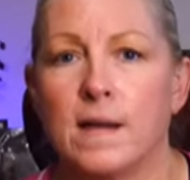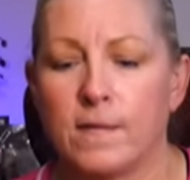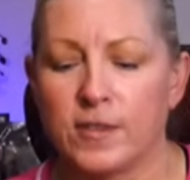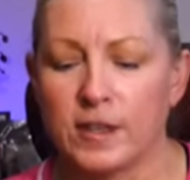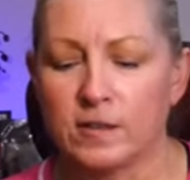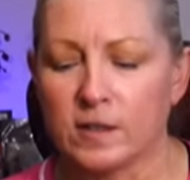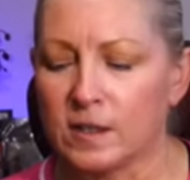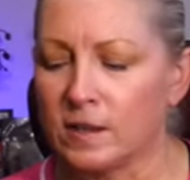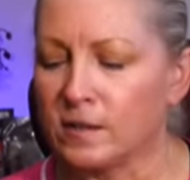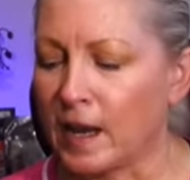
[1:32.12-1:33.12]
This
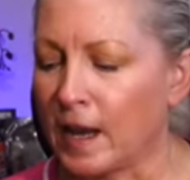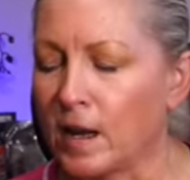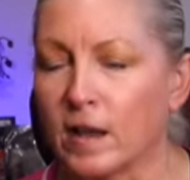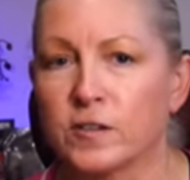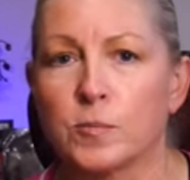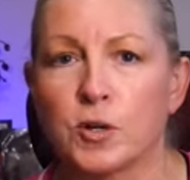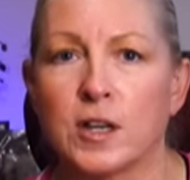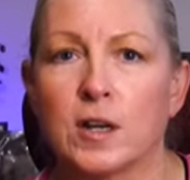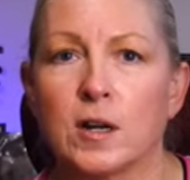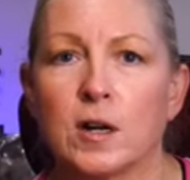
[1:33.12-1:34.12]
is a Gossamer
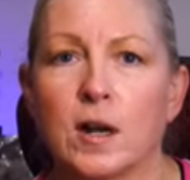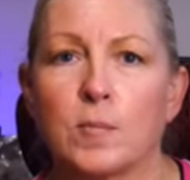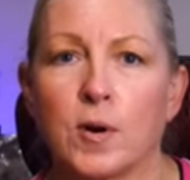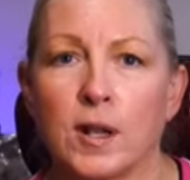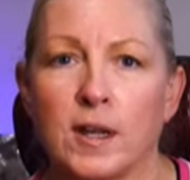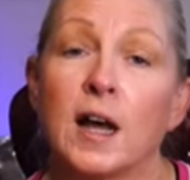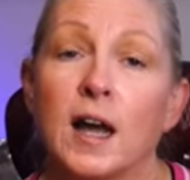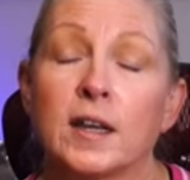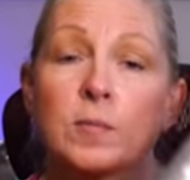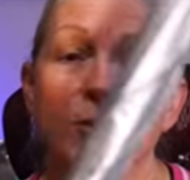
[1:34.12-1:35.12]
Gear umbrella.
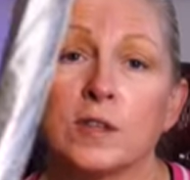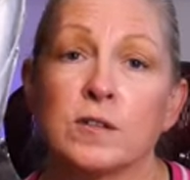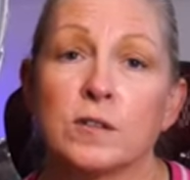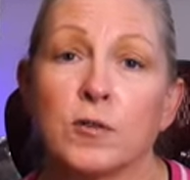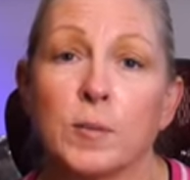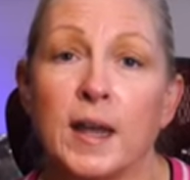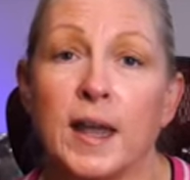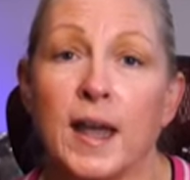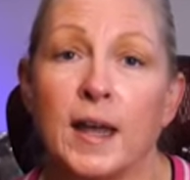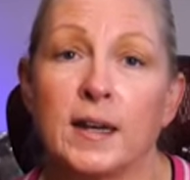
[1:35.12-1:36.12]
I can put this over my
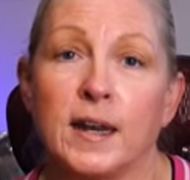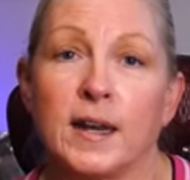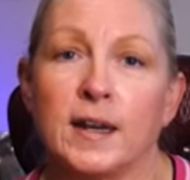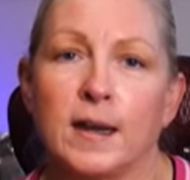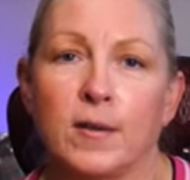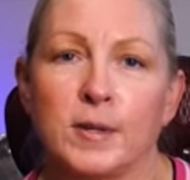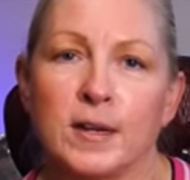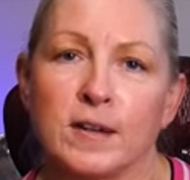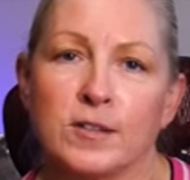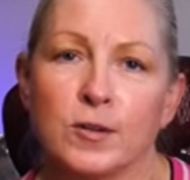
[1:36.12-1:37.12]
head and I'll be
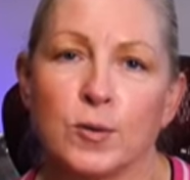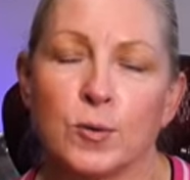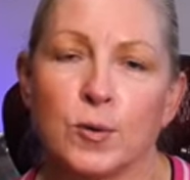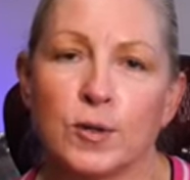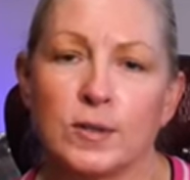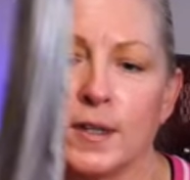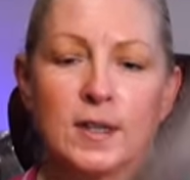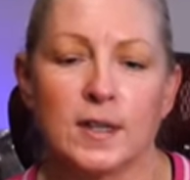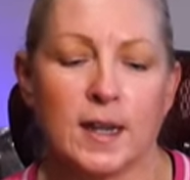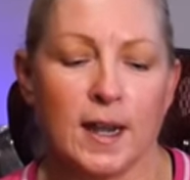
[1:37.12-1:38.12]
nice and cool
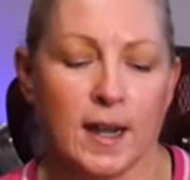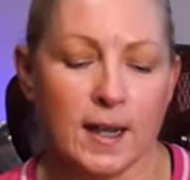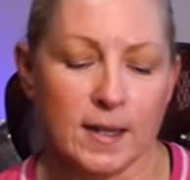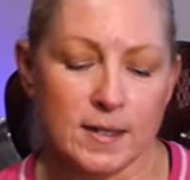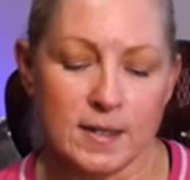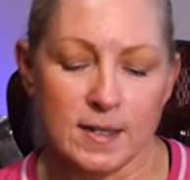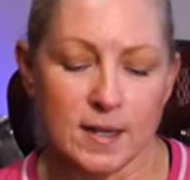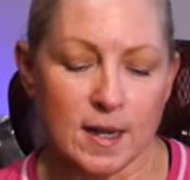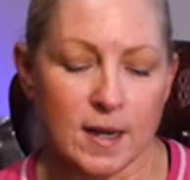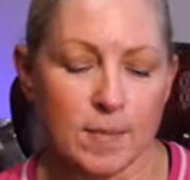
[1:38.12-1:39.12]
and,
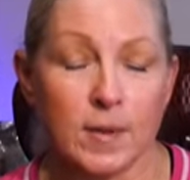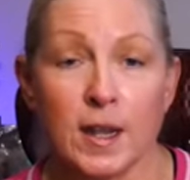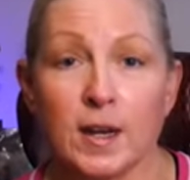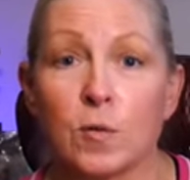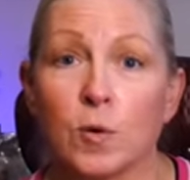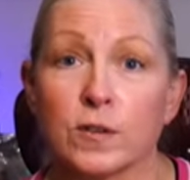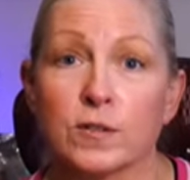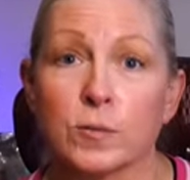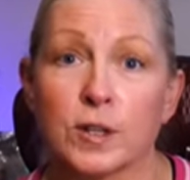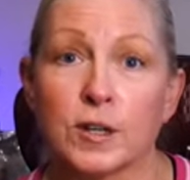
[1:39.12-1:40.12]
um, and it
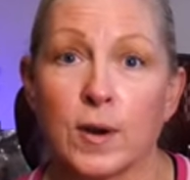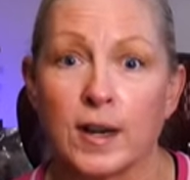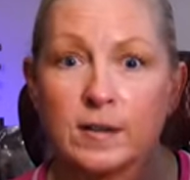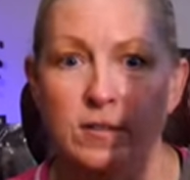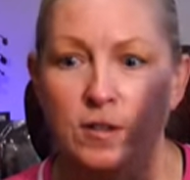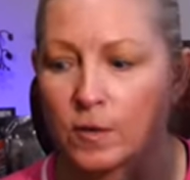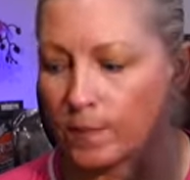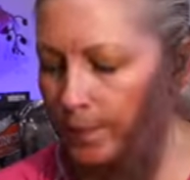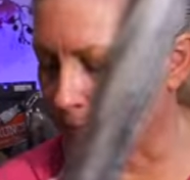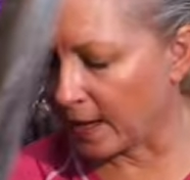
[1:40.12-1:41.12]
works really great. So
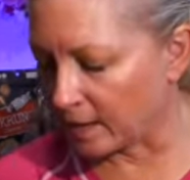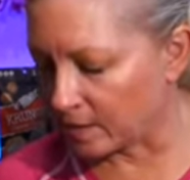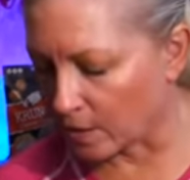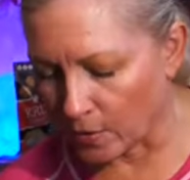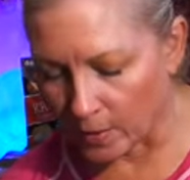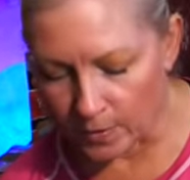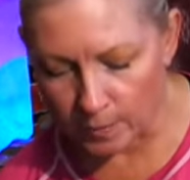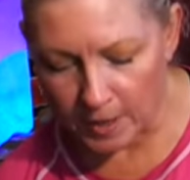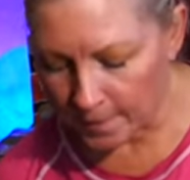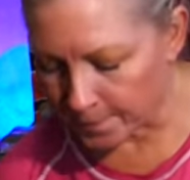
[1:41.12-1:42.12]
that's going with
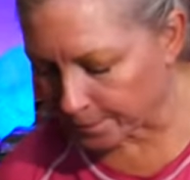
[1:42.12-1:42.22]
me.